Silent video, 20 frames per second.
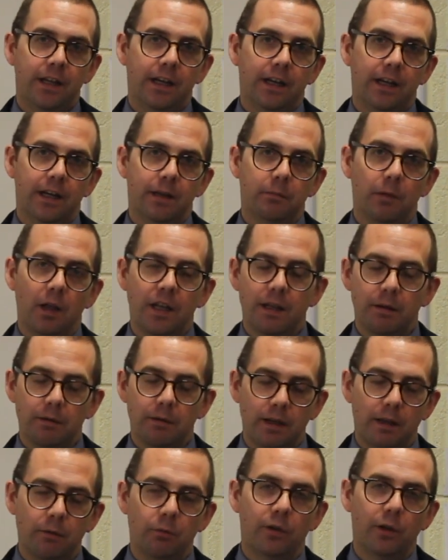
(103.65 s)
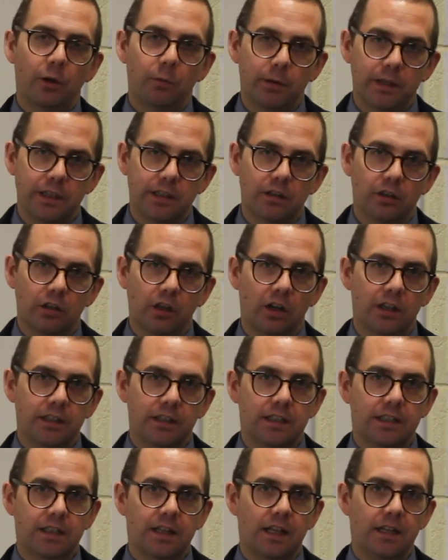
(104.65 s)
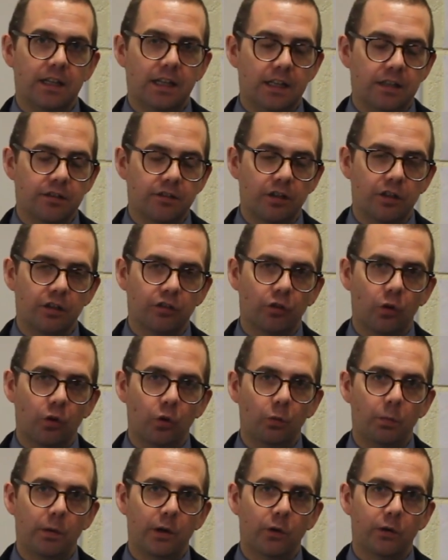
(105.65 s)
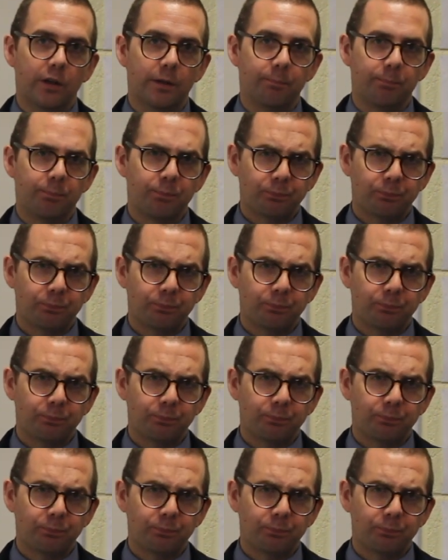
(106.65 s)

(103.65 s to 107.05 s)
and then they'll be guided then into the school building.